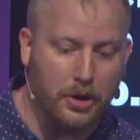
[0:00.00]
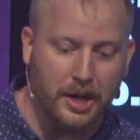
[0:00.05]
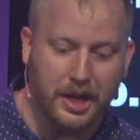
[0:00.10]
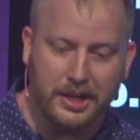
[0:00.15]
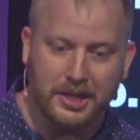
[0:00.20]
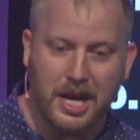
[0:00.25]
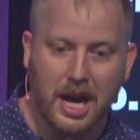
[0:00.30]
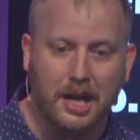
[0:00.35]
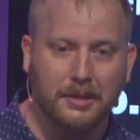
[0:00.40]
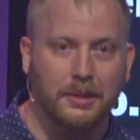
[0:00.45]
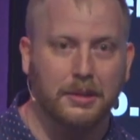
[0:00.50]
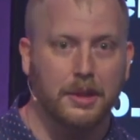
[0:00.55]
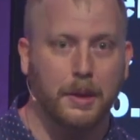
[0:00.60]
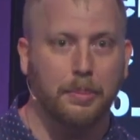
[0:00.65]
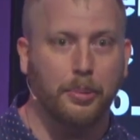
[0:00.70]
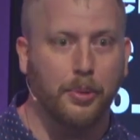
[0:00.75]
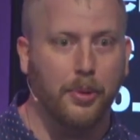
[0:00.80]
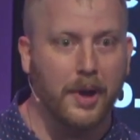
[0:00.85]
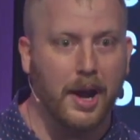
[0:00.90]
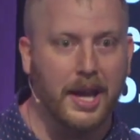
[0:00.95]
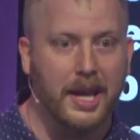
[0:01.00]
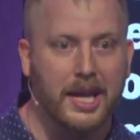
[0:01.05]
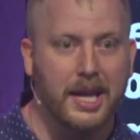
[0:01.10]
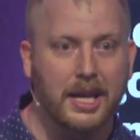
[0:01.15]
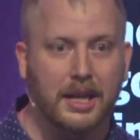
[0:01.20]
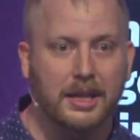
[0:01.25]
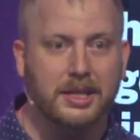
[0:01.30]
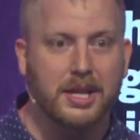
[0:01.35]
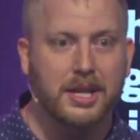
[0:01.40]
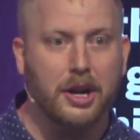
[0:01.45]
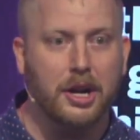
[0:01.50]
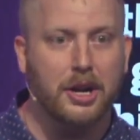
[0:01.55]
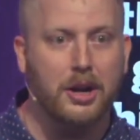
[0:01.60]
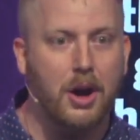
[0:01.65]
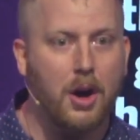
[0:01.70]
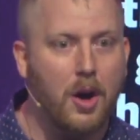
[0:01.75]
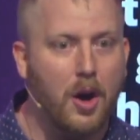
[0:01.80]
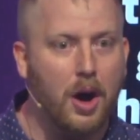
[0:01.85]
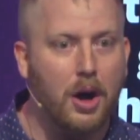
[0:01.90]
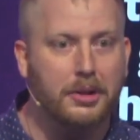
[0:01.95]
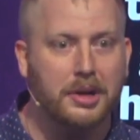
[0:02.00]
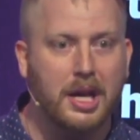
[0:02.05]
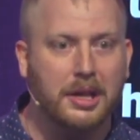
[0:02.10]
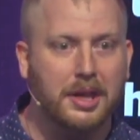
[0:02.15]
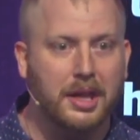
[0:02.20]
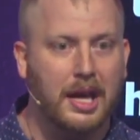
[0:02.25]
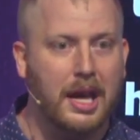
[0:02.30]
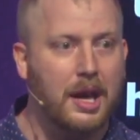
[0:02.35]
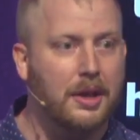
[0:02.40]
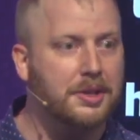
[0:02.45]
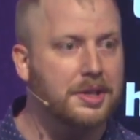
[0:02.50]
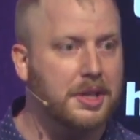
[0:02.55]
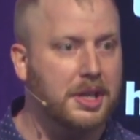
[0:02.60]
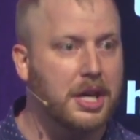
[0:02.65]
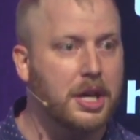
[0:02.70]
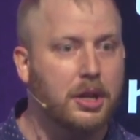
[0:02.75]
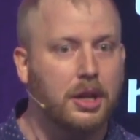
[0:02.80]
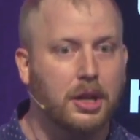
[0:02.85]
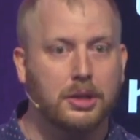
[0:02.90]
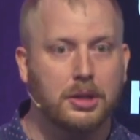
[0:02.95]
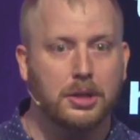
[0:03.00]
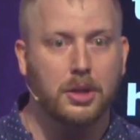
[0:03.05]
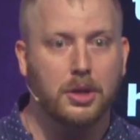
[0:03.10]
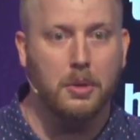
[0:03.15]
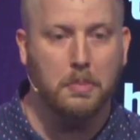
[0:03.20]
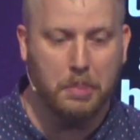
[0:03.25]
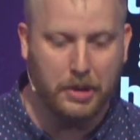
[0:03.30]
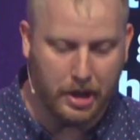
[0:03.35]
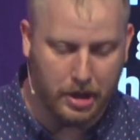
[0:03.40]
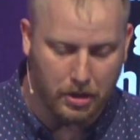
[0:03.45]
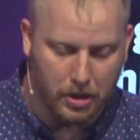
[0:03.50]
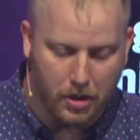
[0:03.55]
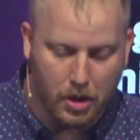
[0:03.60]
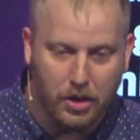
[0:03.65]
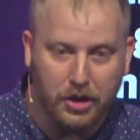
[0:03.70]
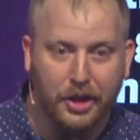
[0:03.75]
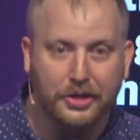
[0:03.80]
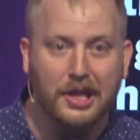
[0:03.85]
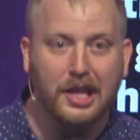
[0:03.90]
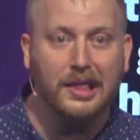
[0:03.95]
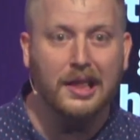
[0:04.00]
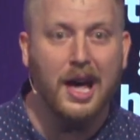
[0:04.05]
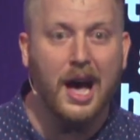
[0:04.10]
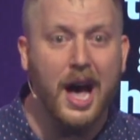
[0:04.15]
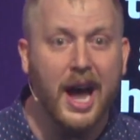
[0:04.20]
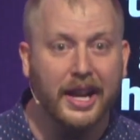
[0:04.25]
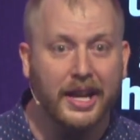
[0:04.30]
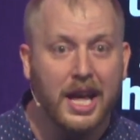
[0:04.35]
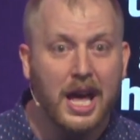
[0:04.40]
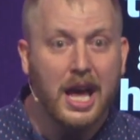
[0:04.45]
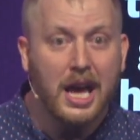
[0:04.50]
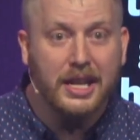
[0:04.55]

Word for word: He taught them to pray. He had done it all. Nothing else he could do. Put it all on the line.